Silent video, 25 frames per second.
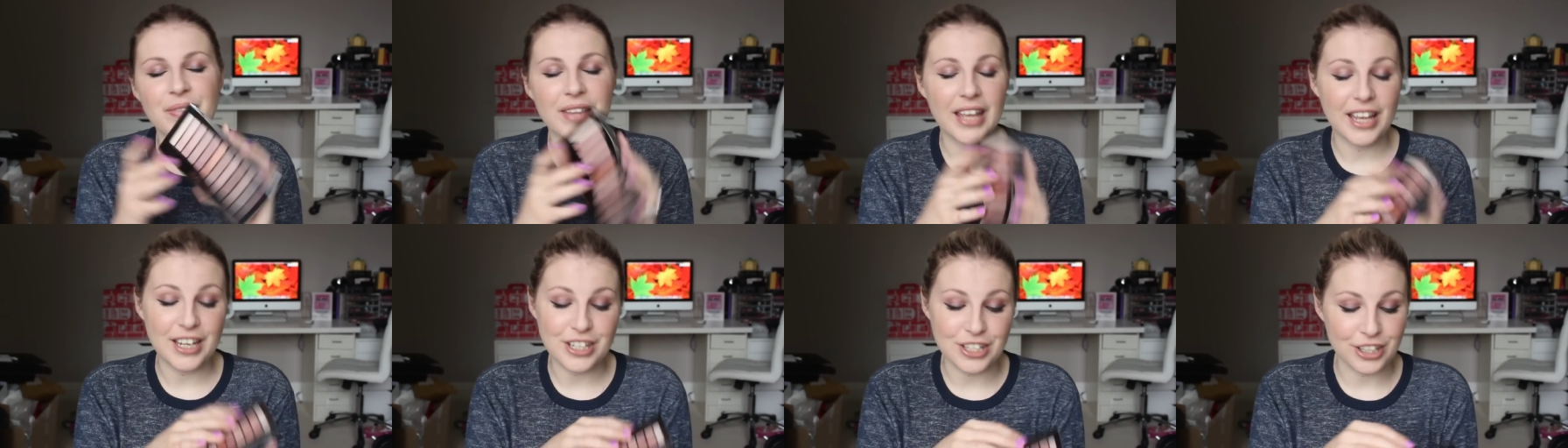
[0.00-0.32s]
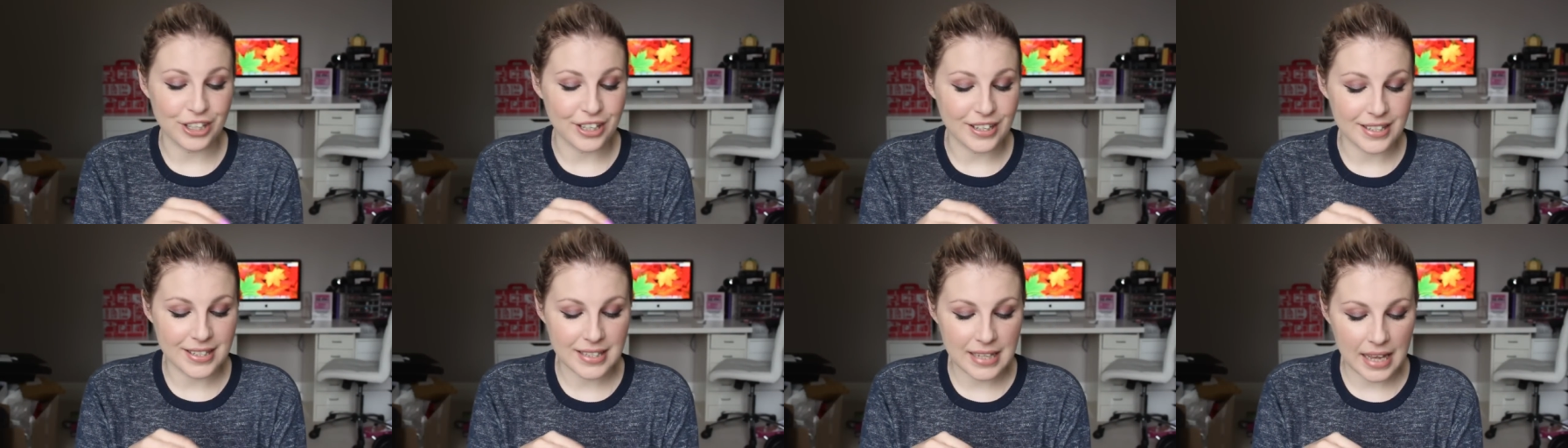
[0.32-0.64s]
It
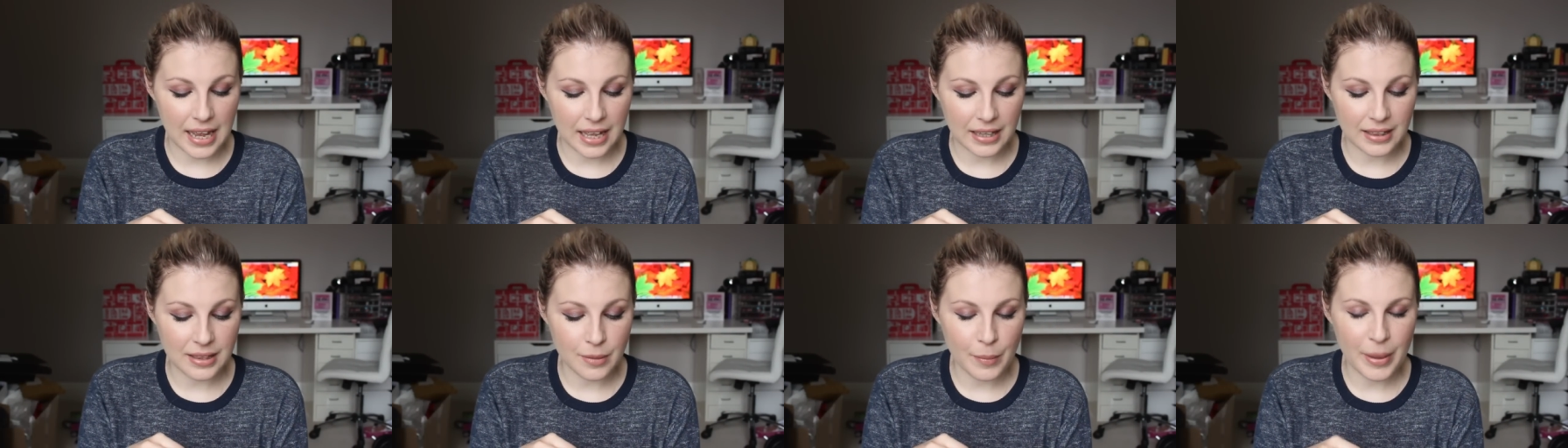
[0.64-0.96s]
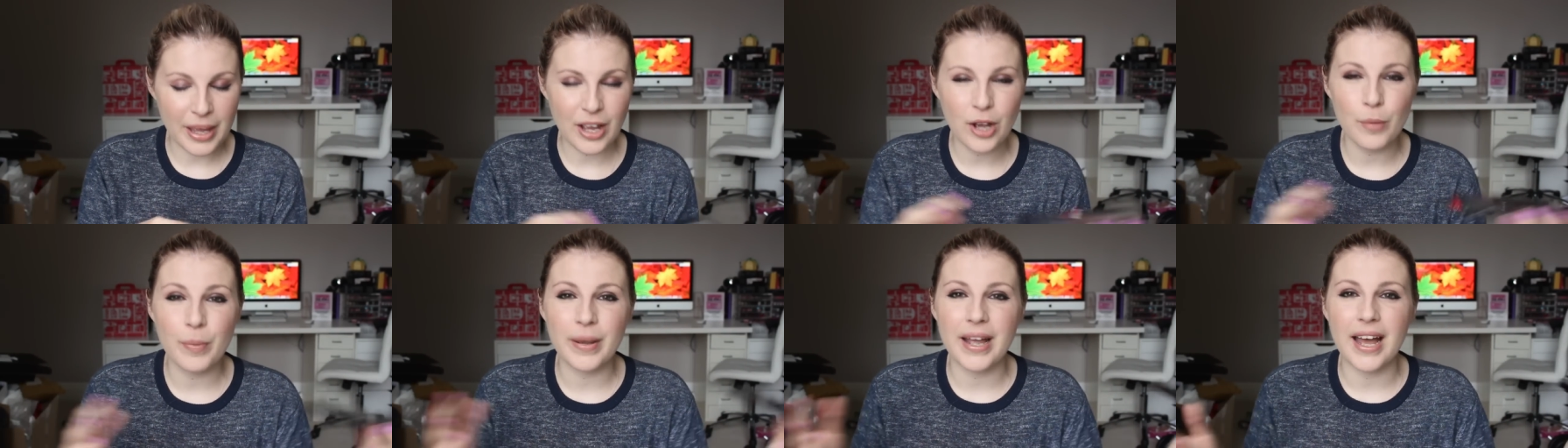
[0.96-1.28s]
does. And the
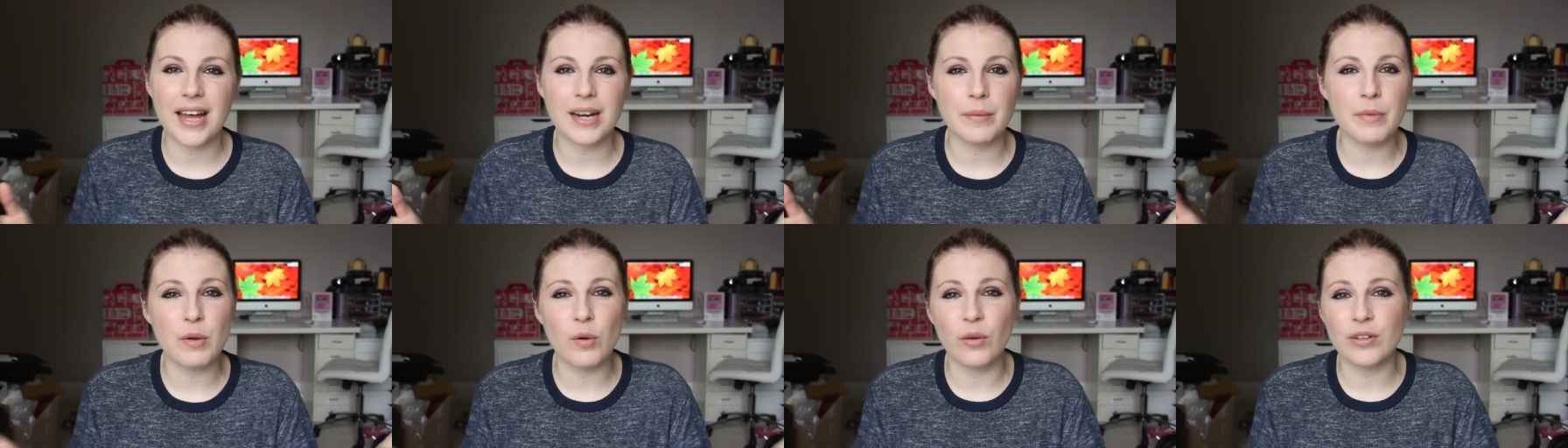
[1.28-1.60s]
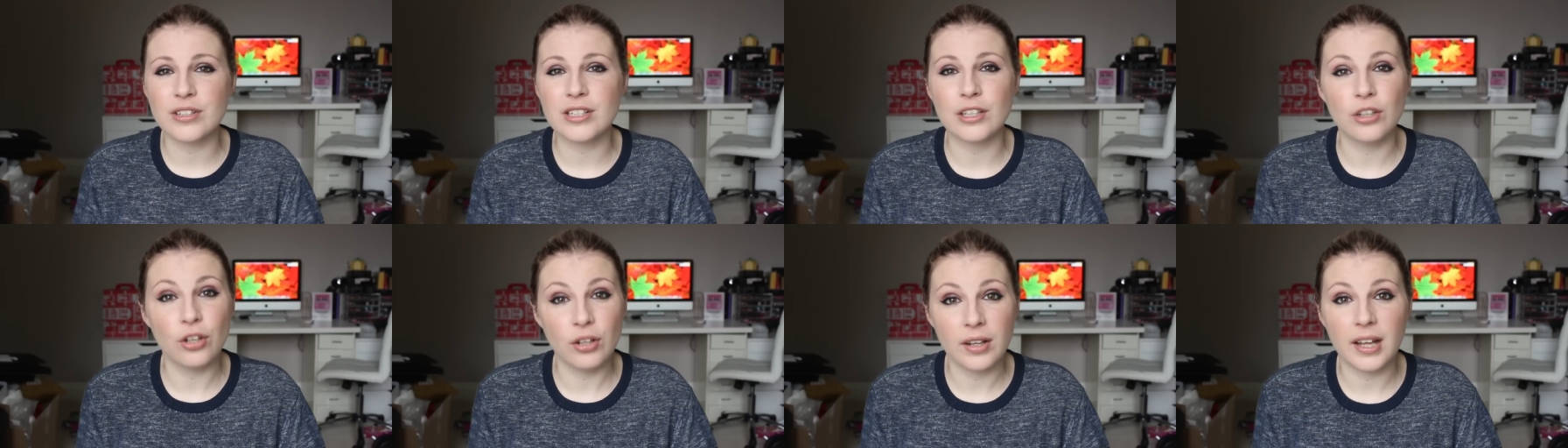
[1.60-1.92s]
Makeup Academy
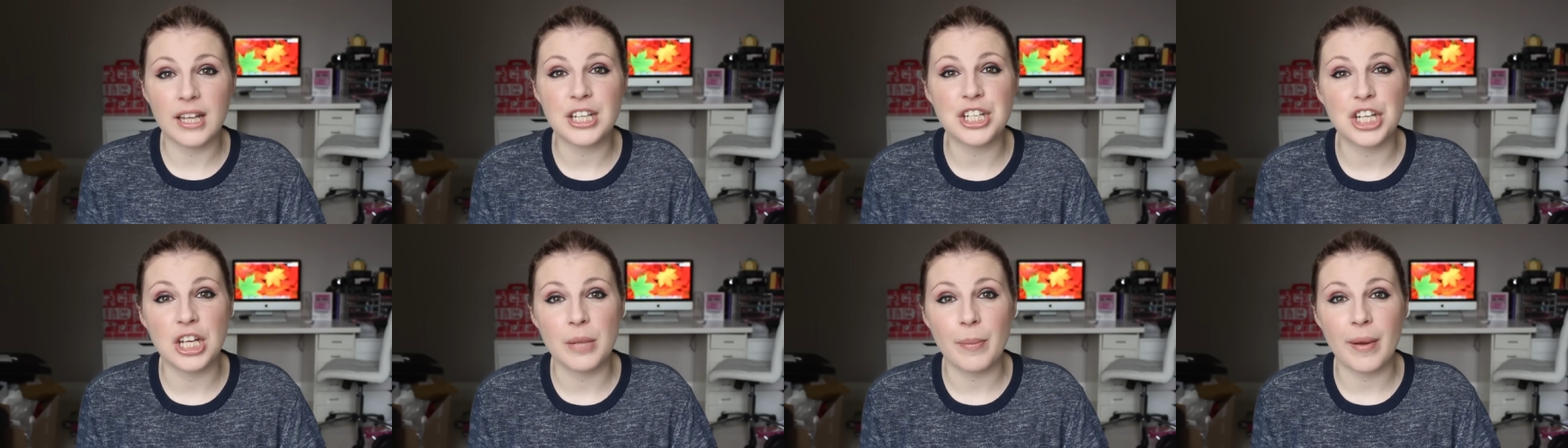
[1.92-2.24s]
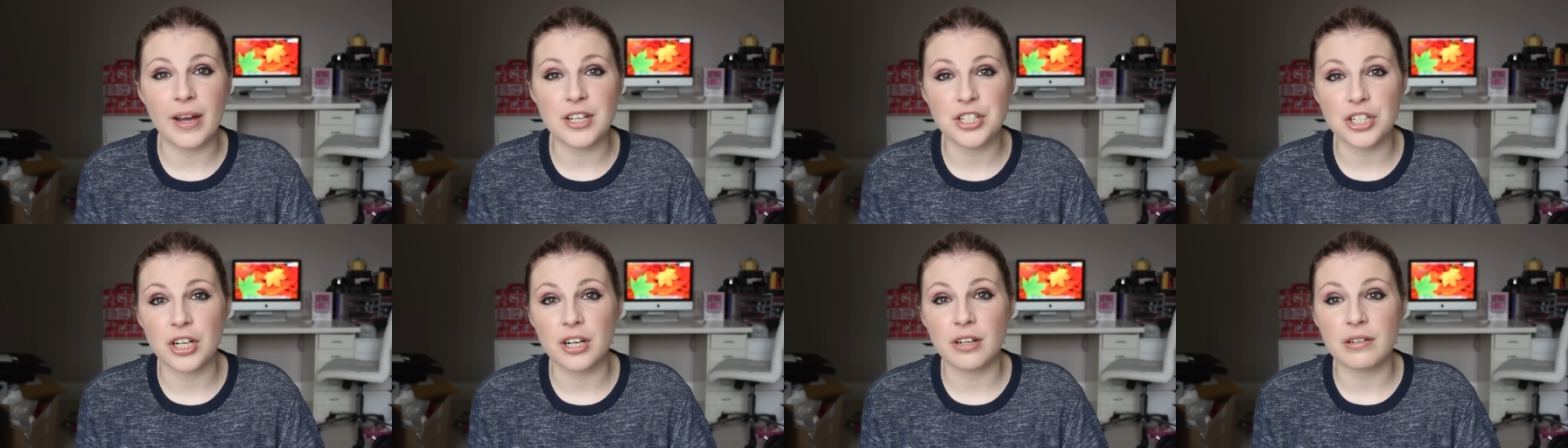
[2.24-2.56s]
ones look like cheap
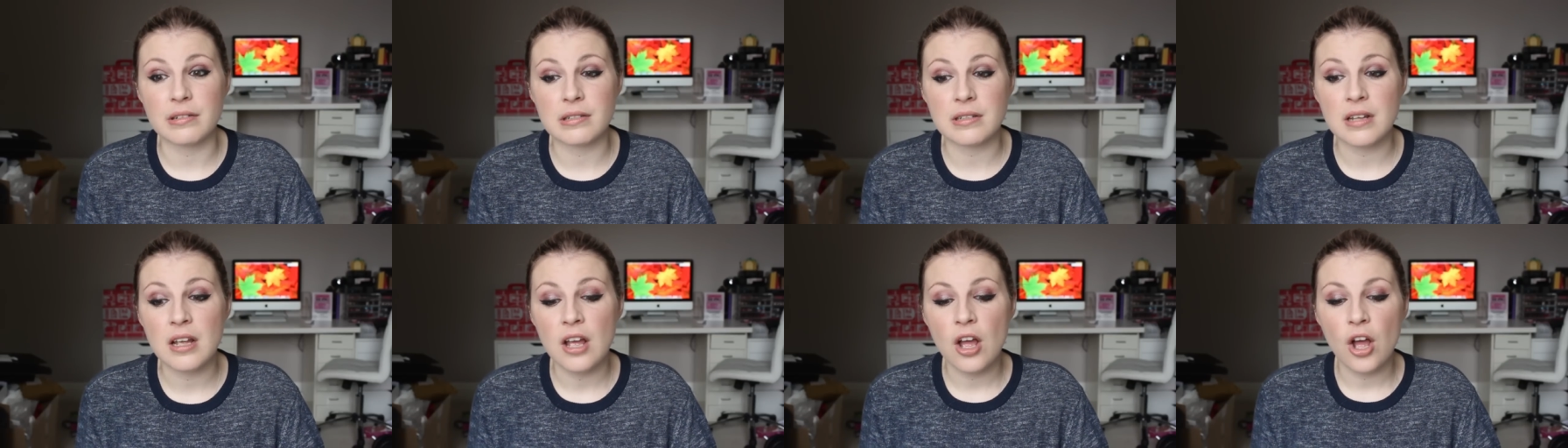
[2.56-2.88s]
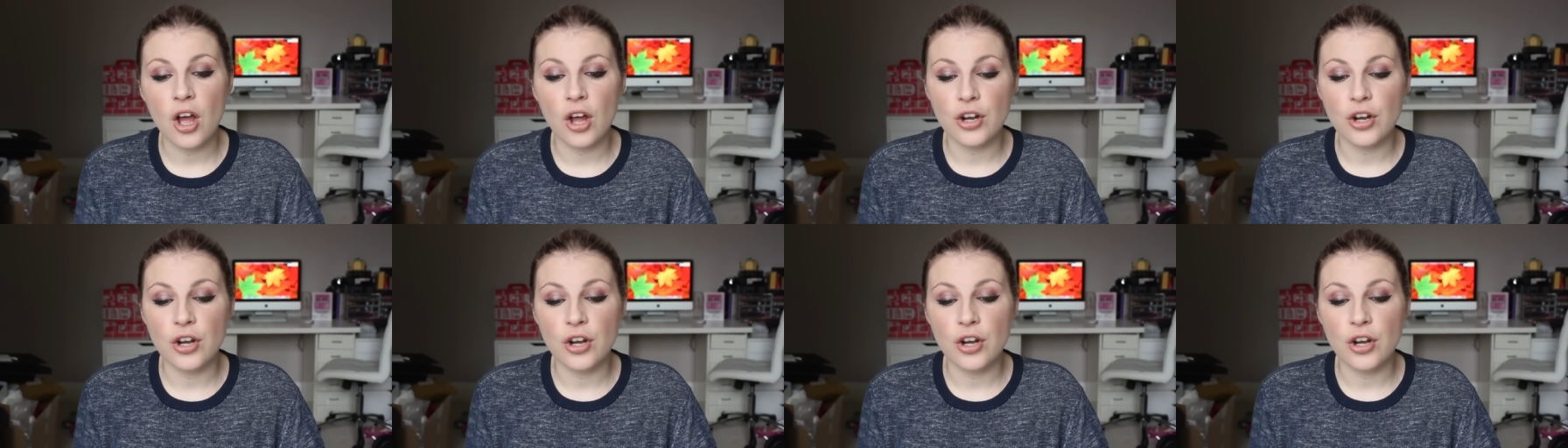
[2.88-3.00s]
eyeshadows.